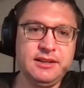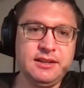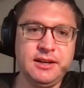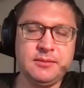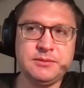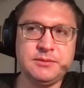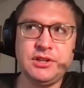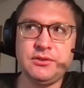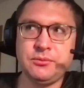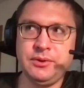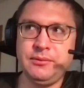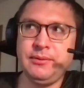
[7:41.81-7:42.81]
Um,
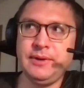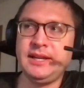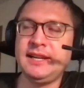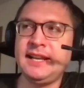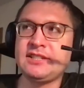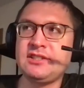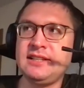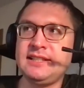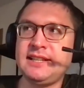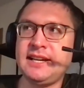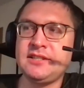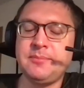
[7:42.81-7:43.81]
so we, it actually
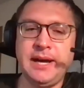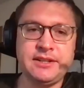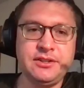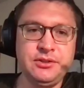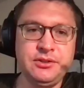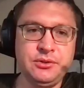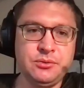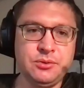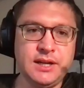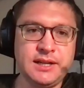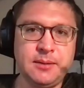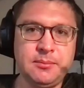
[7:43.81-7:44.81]
ties back to
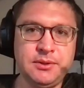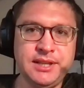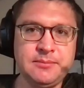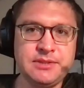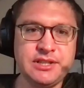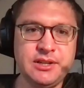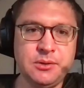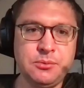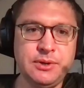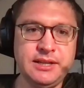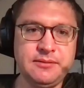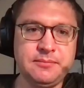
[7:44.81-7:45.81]
a couple of times ago,
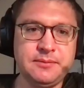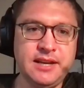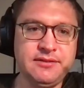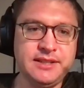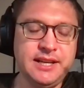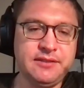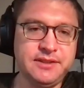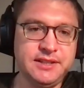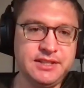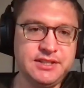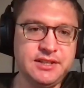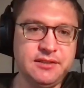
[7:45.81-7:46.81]
we gave a
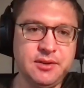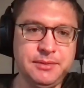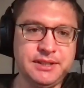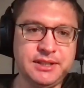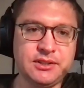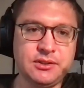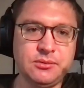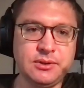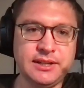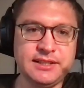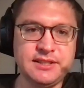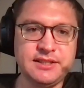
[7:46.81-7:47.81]
definition of a miracle
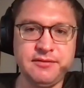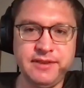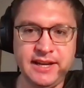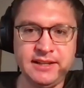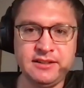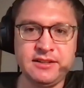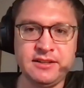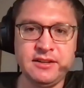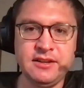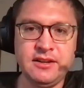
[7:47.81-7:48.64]
where it's an event.